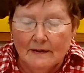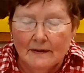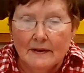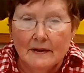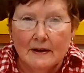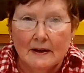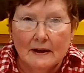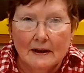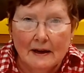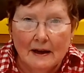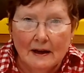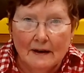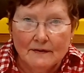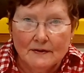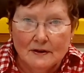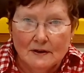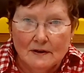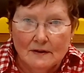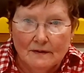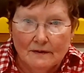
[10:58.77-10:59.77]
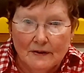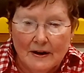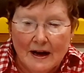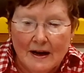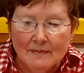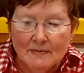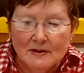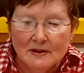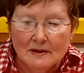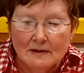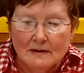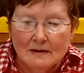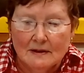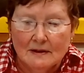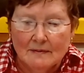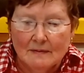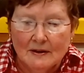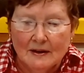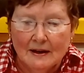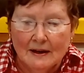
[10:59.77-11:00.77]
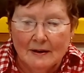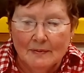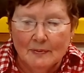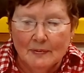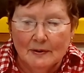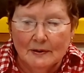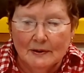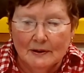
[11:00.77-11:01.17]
Then after you wrapped it, then kind of